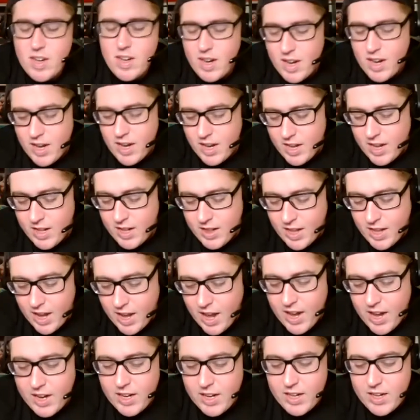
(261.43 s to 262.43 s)
and they
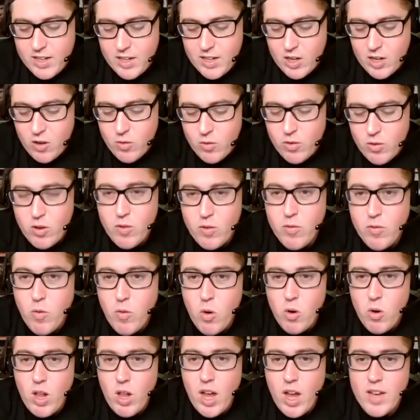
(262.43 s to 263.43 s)
had their
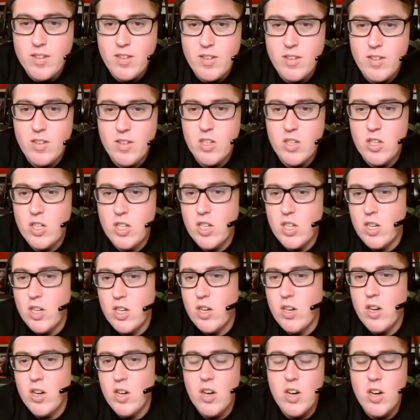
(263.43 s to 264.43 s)
4 losses this
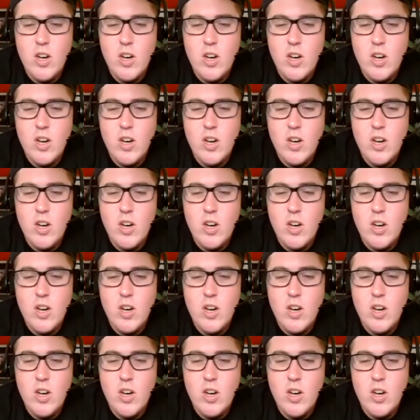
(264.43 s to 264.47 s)
year